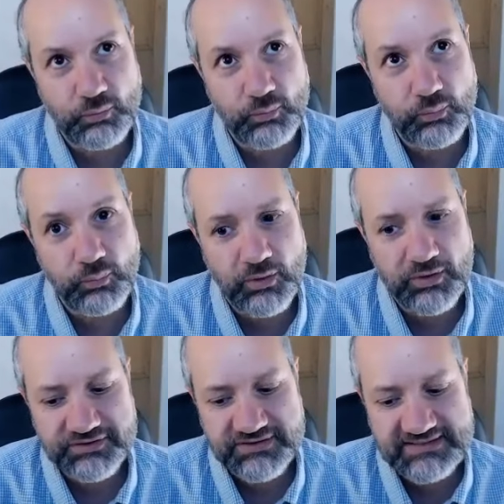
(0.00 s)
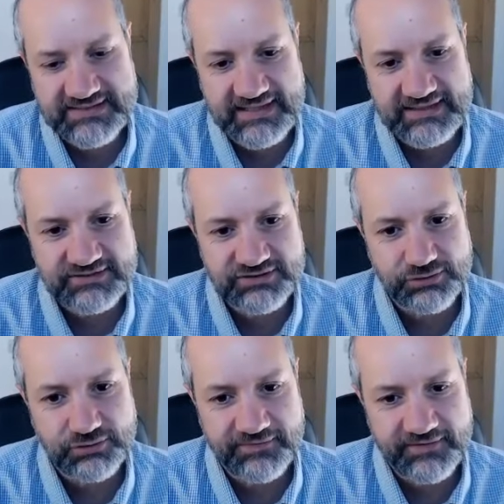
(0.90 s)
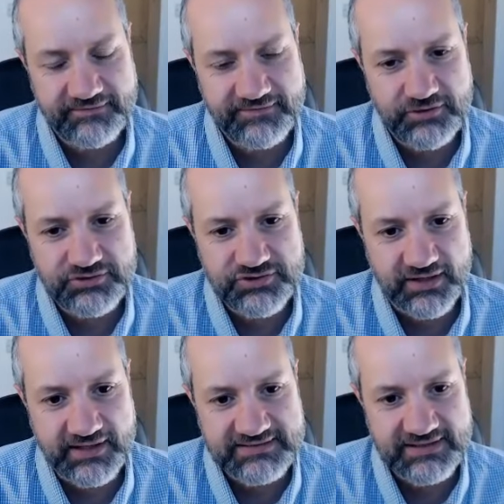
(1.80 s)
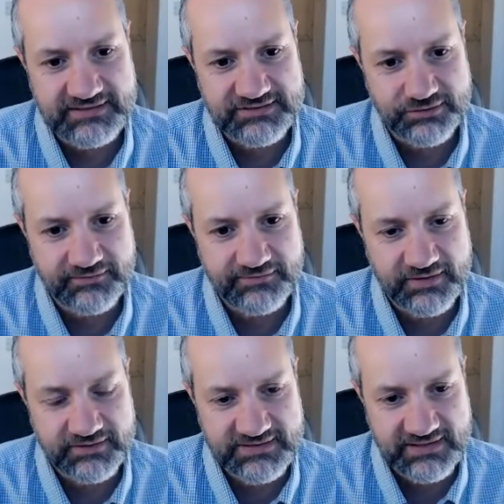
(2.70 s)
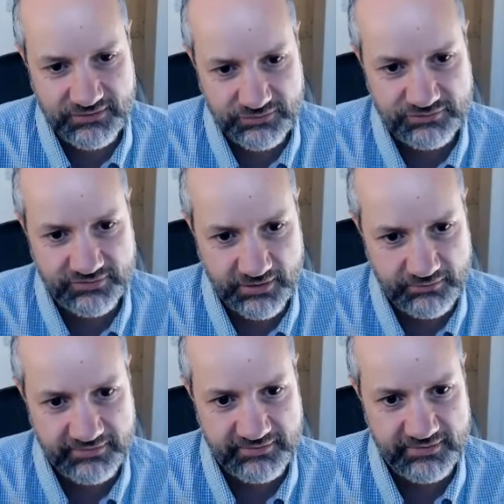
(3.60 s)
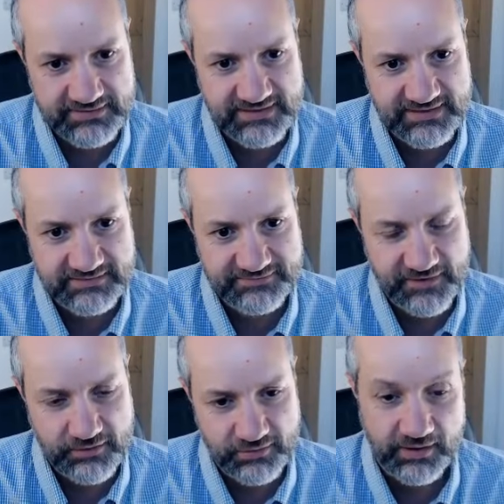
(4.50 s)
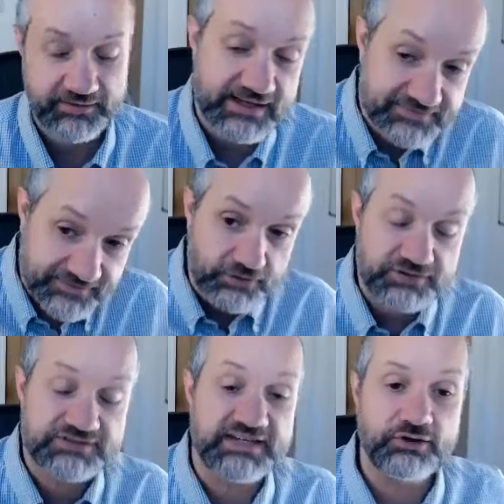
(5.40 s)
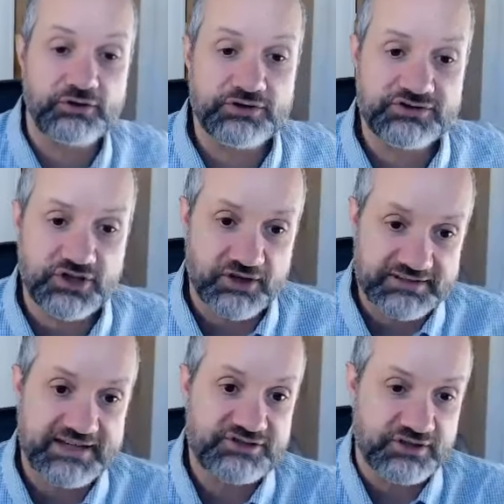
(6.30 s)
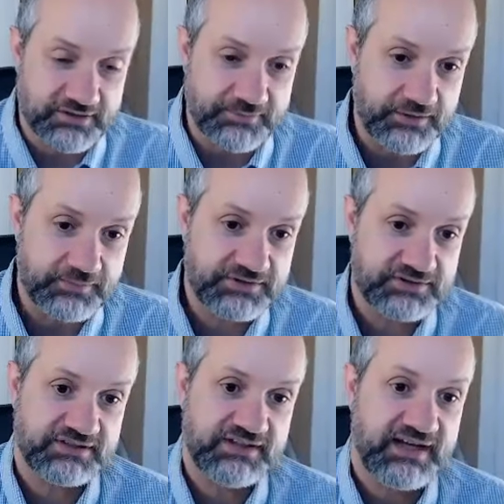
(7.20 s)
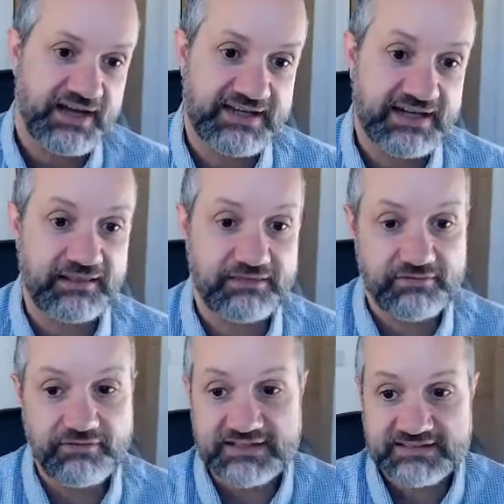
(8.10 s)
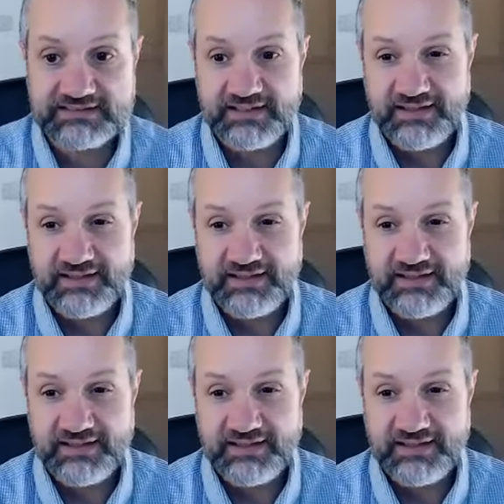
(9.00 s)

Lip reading: what is in store for the future? Is it sort of continued growth? Is it focusing on consolidation at the moment and getting through this